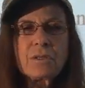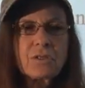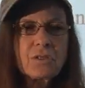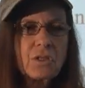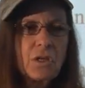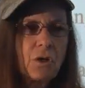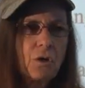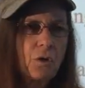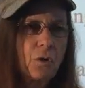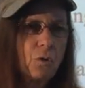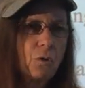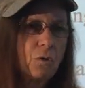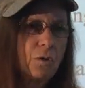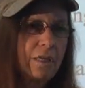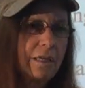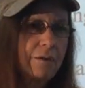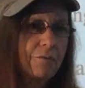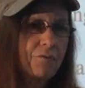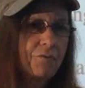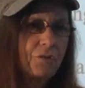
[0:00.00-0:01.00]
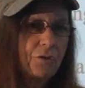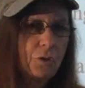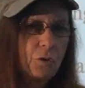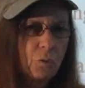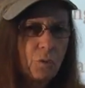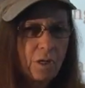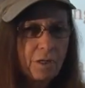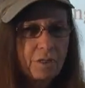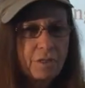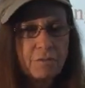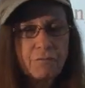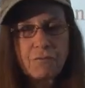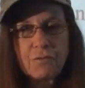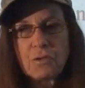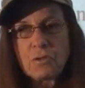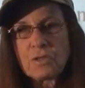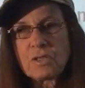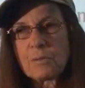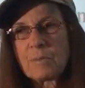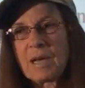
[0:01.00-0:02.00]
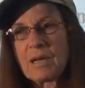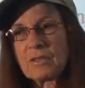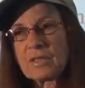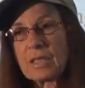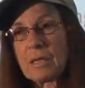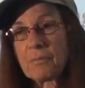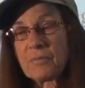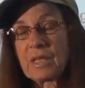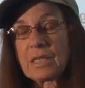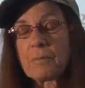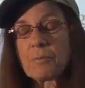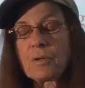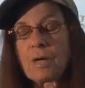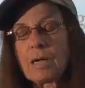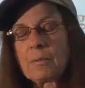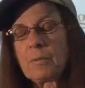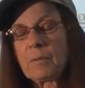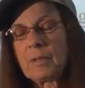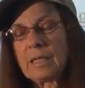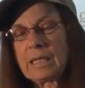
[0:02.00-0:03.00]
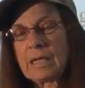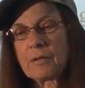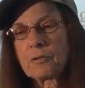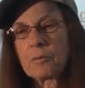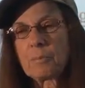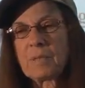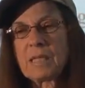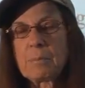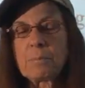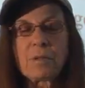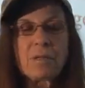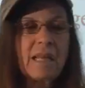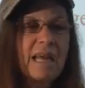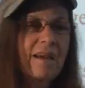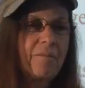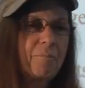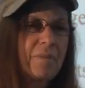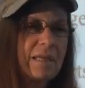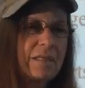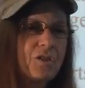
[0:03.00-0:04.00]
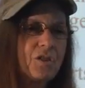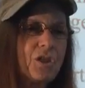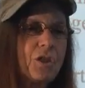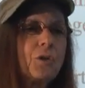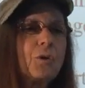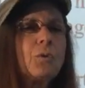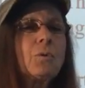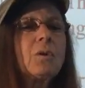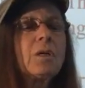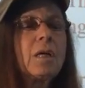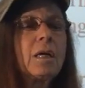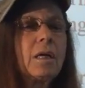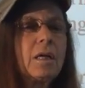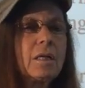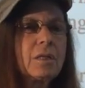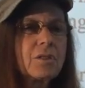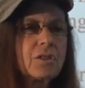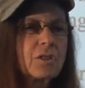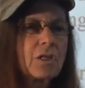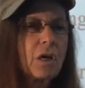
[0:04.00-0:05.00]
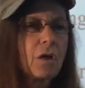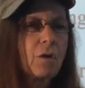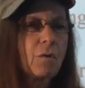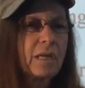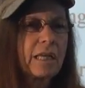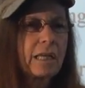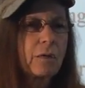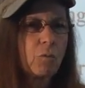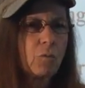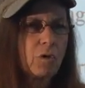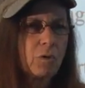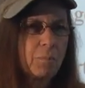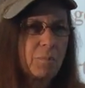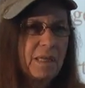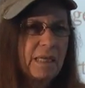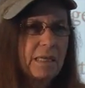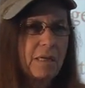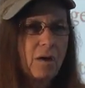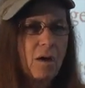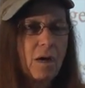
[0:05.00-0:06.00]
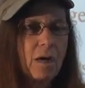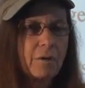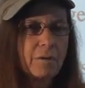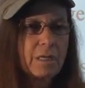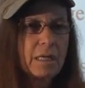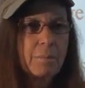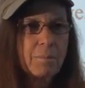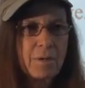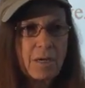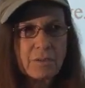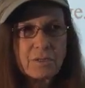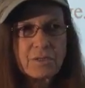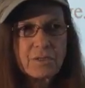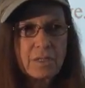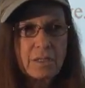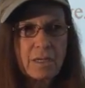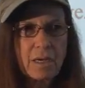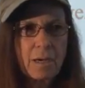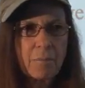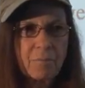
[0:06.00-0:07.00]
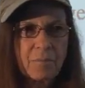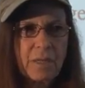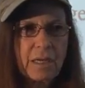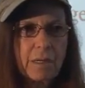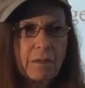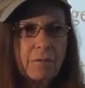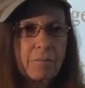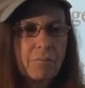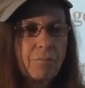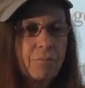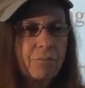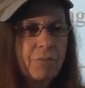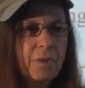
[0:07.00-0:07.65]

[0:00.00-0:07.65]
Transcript: So if you are confused about something, probably other people have been too, so it will be already posted up there.